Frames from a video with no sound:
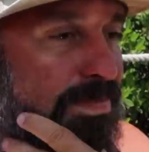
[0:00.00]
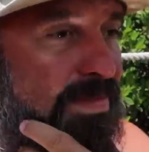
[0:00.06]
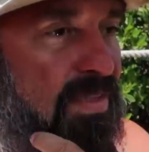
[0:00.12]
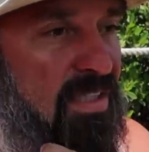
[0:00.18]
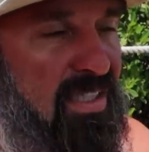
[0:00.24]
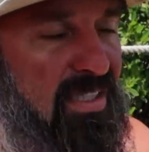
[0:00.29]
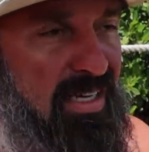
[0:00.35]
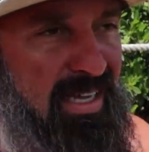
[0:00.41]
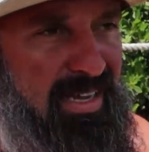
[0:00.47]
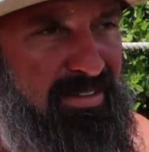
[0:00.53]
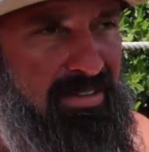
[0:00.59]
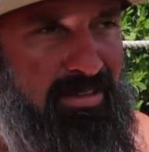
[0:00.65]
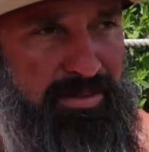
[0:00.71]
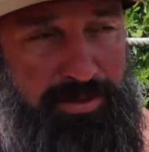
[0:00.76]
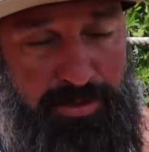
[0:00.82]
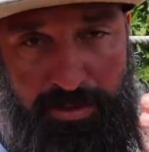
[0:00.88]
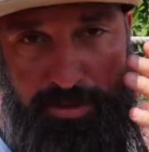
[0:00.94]
they're gonna have
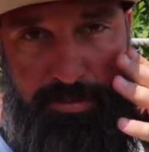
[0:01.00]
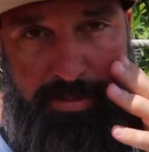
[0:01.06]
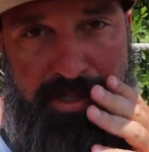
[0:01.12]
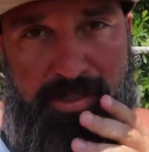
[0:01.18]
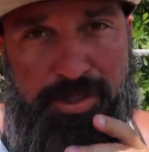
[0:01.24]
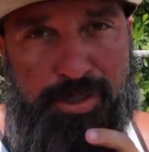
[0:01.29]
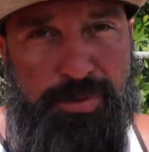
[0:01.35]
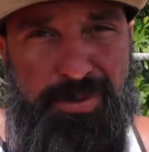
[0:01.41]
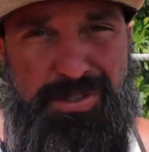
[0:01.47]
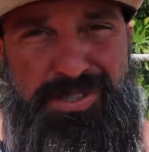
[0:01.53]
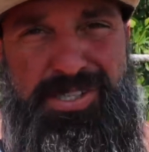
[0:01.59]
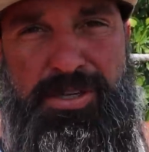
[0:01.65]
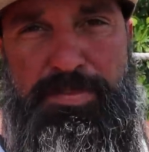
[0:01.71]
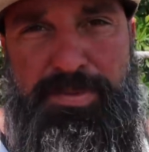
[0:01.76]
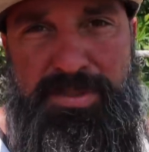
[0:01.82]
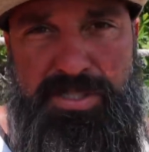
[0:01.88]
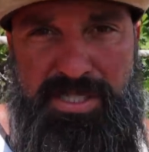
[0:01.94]
they're gonna be in a short
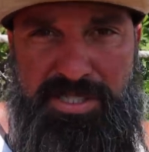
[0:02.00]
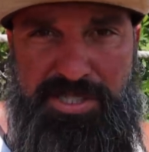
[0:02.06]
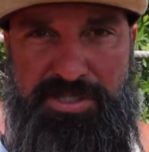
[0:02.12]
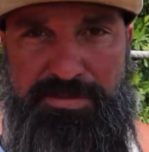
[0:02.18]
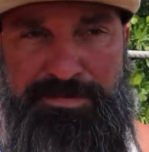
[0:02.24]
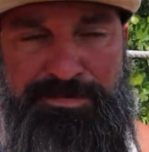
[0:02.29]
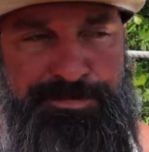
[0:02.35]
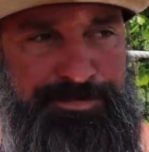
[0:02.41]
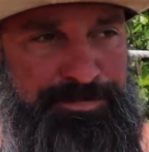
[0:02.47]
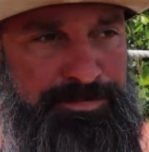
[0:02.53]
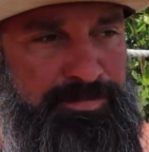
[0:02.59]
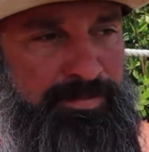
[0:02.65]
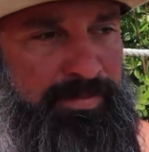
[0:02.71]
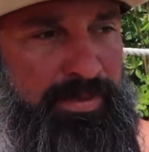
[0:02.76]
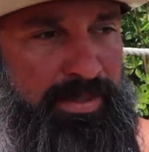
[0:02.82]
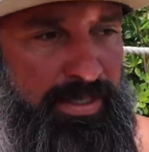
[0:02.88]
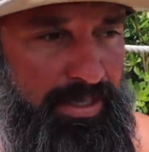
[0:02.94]
sale position.
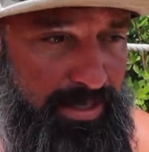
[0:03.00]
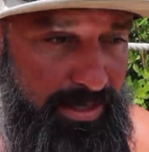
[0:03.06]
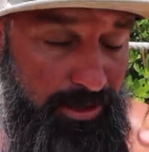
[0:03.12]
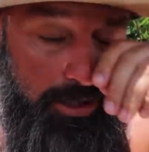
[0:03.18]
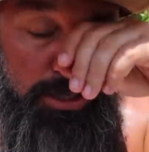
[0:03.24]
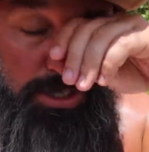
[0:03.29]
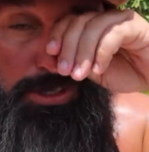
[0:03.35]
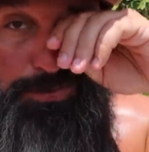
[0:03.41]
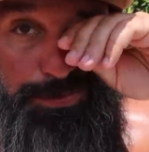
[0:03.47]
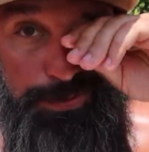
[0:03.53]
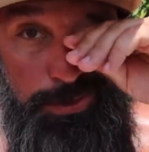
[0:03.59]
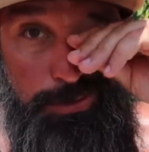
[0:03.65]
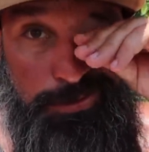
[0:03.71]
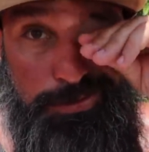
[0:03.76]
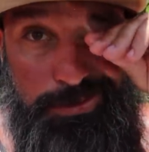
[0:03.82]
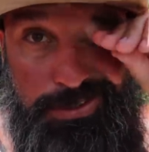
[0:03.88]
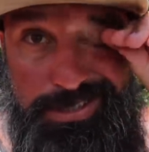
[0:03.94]
And also, if you're
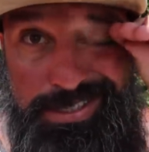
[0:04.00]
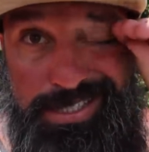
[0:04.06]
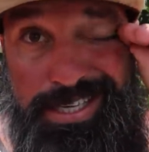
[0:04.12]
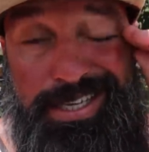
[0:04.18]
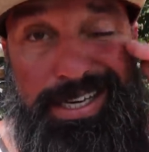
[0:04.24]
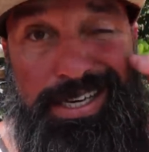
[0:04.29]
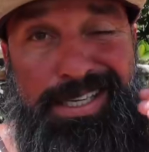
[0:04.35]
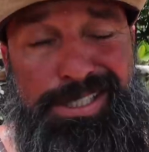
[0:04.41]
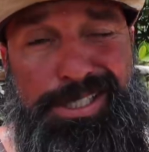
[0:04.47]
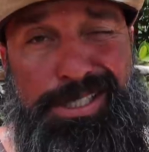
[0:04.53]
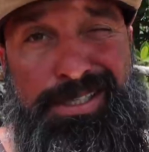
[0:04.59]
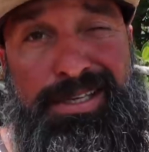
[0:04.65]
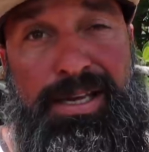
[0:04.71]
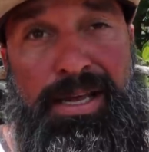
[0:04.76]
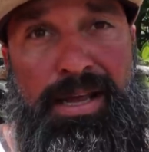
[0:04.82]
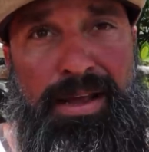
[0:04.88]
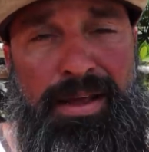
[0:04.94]
a real estate
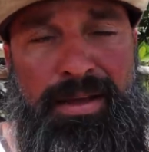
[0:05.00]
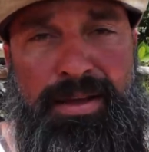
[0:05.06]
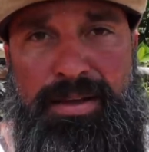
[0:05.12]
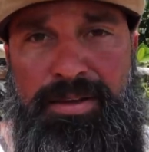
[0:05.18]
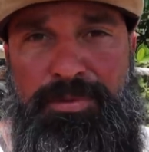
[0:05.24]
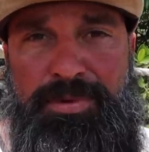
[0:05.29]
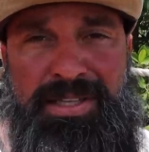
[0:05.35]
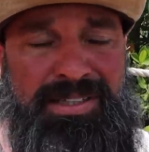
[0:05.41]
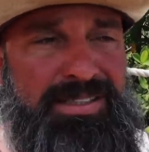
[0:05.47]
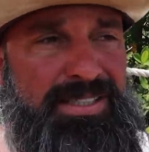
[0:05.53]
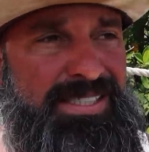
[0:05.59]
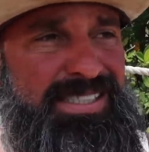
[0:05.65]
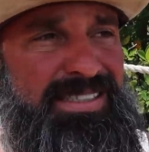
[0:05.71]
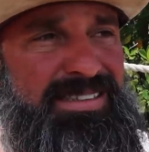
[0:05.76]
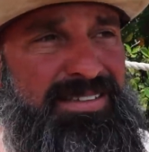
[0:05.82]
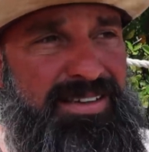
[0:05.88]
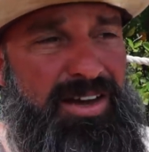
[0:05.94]
agent we
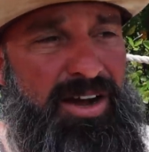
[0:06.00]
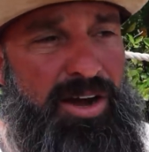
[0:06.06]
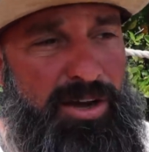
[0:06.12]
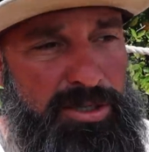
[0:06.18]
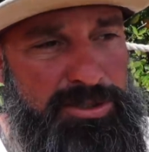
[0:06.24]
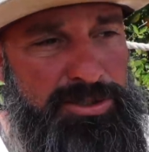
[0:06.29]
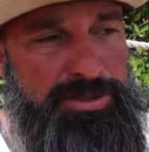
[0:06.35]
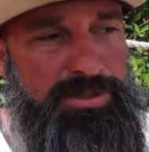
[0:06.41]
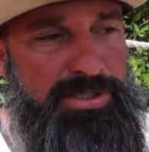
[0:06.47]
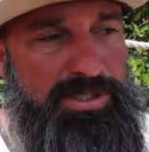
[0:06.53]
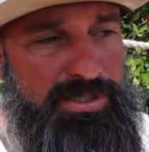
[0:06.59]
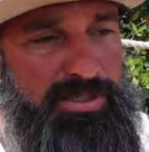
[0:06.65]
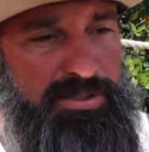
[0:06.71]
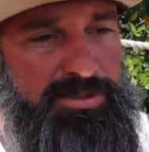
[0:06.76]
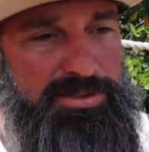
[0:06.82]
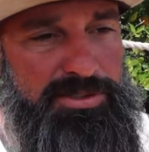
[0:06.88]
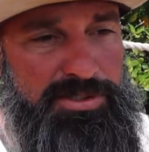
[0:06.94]
listed hundreds and
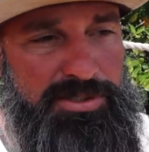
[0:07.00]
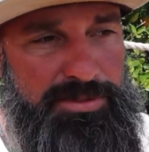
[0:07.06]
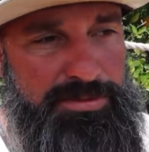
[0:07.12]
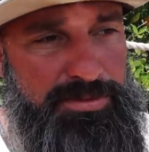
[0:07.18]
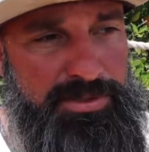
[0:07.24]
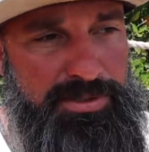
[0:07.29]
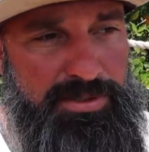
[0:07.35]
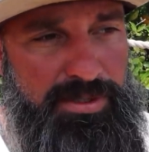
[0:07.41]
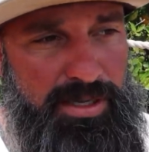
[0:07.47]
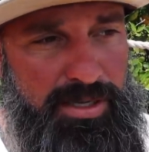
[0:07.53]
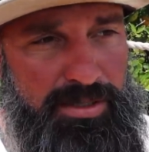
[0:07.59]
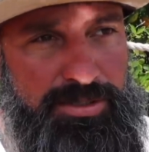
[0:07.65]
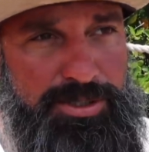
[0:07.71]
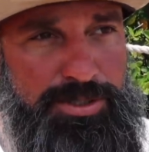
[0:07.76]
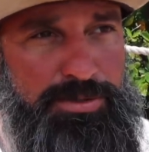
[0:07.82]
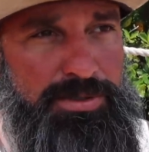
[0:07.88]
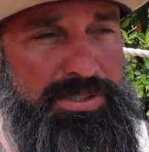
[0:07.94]
hundreds of real uh,
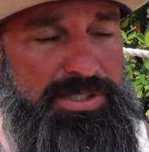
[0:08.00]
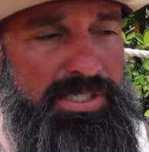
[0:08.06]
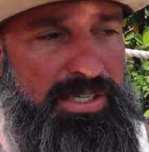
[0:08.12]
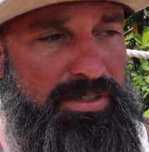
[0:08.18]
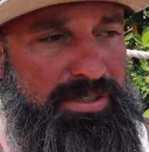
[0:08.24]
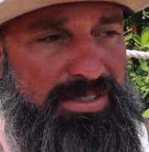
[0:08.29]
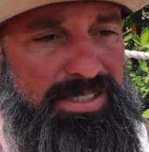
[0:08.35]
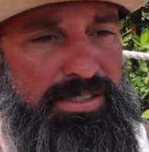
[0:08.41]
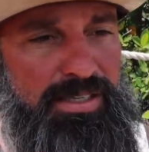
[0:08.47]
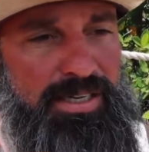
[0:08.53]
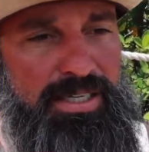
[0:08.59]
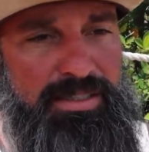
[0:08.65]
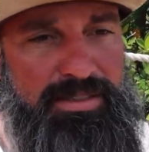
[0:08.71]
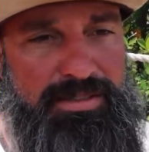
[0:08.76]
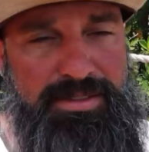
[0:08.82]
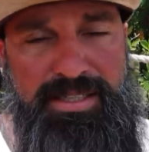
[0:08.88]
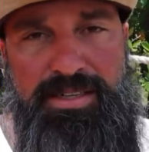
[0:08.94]
short sales, and I
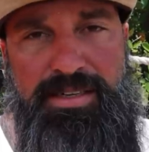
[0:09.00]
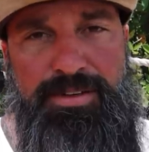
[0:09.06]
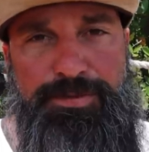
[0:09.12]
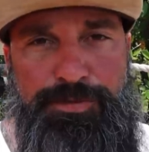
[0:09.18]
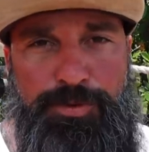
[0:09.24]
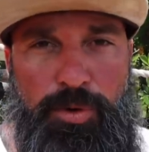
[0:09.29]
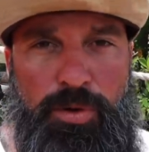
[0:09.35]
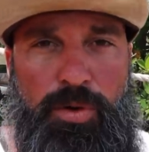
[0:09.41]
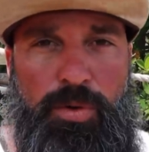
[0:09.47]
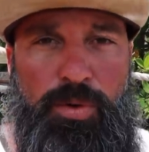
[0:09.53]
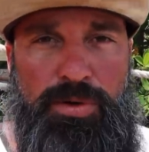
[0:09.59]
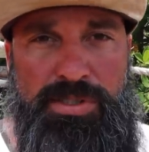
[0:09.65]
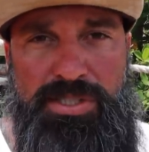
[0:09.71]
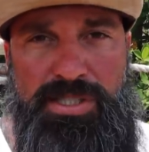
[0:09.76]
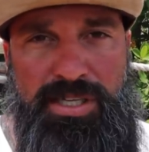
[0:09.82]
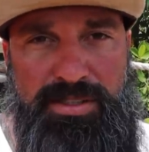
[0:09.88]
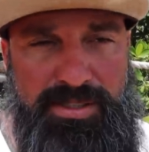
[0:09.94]
did a full
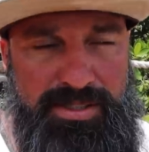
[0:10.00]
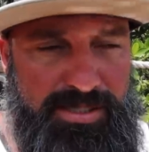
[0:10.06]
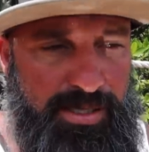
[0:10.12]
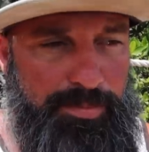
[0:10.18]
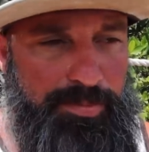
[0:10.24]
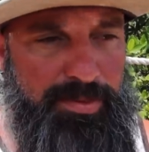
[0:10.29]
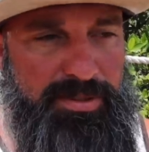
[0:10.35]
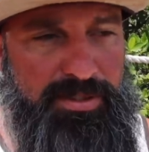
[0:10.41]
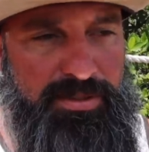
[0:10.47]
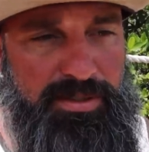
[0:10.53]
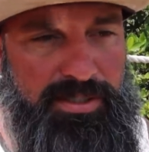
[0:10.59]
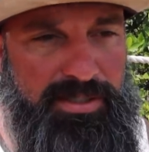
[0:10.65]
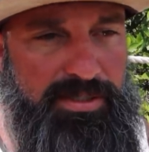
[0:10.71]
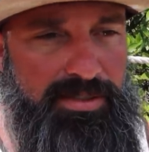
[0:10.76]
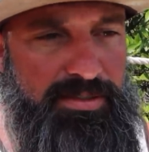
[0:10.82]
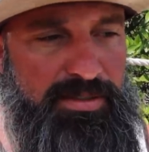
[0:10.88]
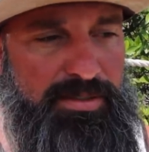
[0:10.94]
course on this. I put the
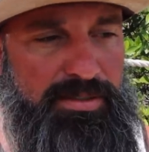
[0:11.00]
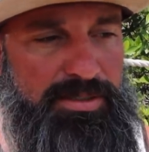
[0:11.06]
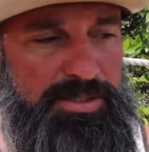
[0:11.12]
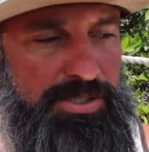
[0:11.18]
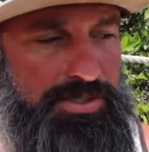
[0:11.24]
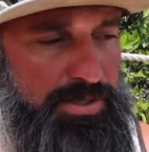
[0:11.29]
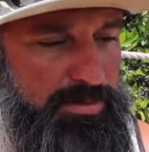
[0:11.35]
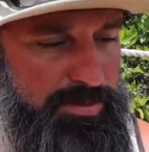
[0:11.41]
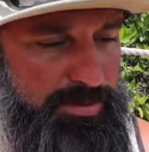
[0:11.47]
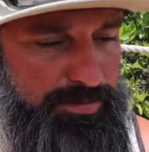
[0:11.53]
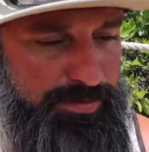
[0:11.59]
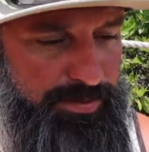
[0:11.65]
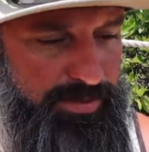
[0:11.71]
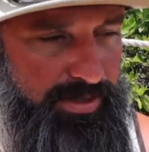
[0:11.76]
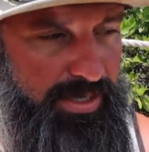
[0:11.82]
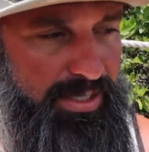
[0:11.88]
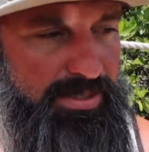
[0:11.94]
link in the description
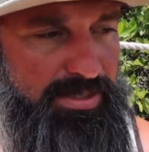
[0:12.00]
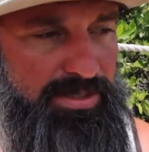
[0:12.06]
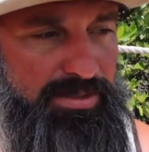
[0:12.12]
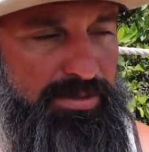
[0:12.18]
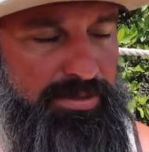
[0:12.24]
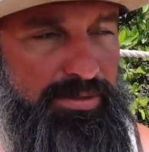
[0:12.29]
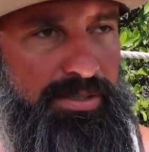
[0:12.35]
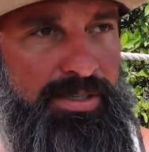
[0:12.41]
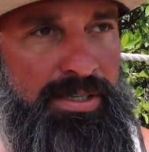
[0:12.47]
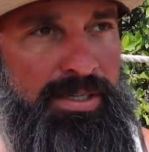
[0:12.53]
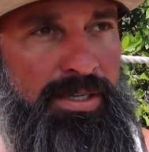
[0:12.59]
for you guys too,